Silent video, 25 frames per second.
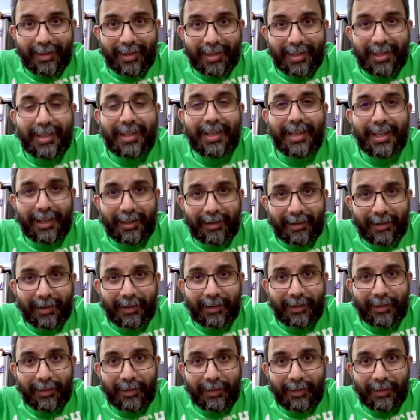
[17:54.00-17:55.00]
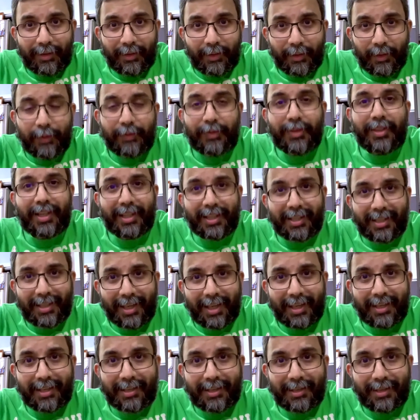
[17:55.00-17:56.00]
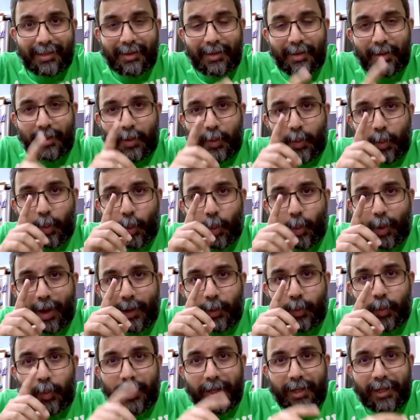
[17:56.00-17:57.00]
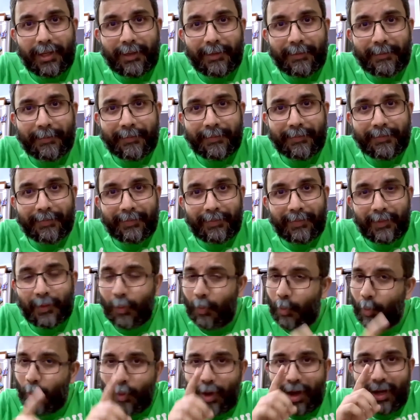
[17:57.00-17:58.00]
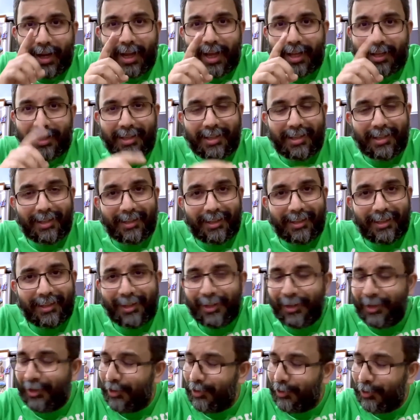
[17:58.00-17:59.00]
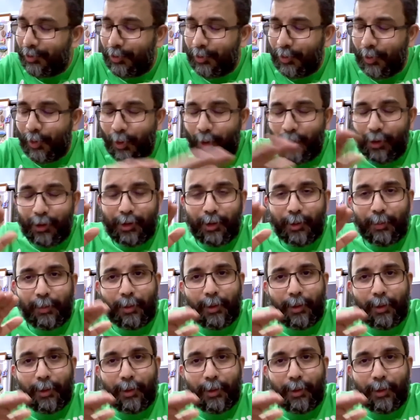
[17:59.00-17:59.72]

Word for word: secret of success. One word, one answer to all your